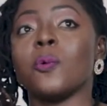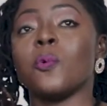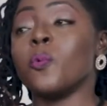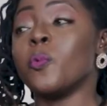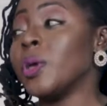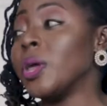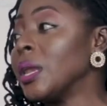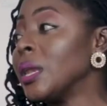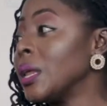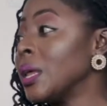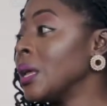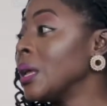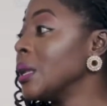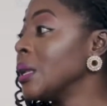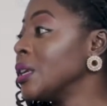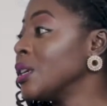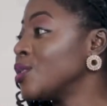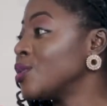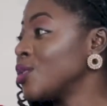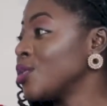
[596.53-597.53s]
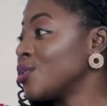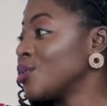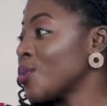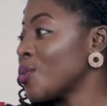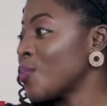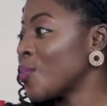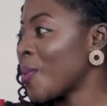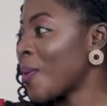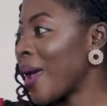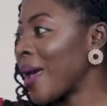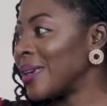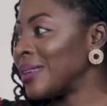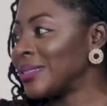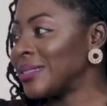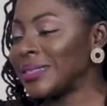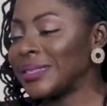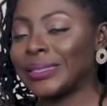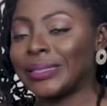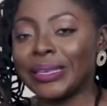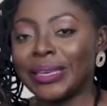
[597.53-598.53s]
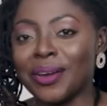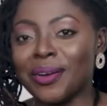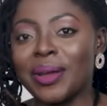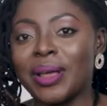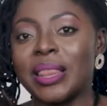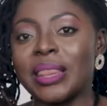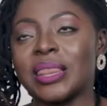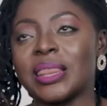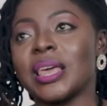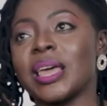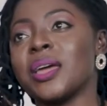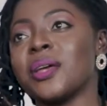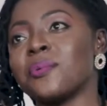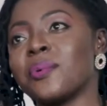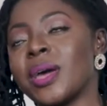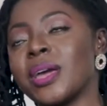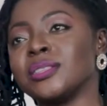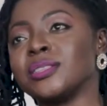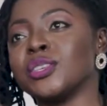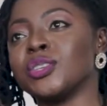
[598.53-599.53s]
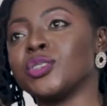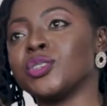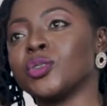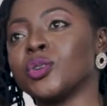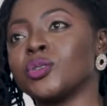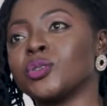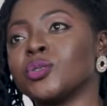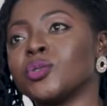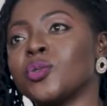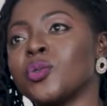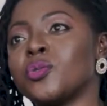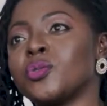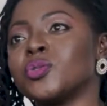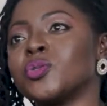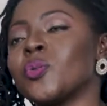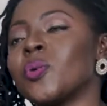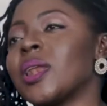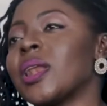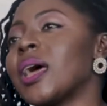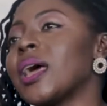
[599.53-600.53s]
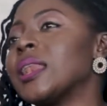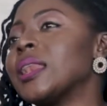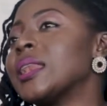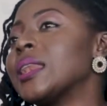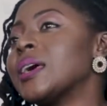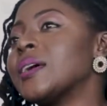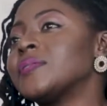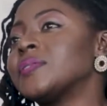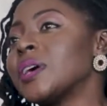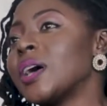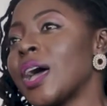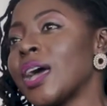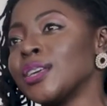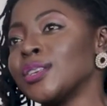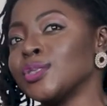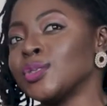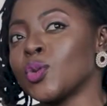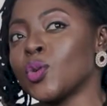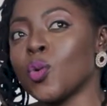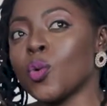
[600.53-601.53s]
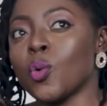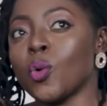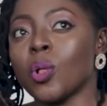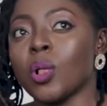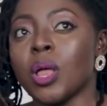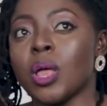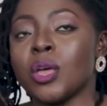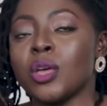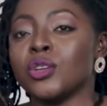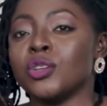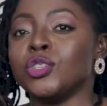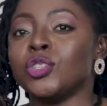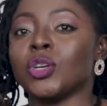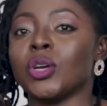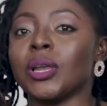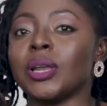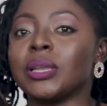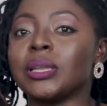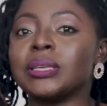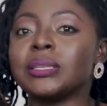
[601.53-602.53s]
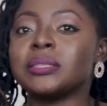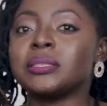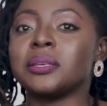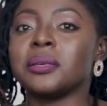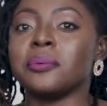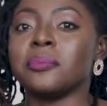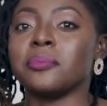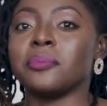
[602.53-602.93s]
winning literature prizes here and there, writing short stories. So when I left high school, journalism,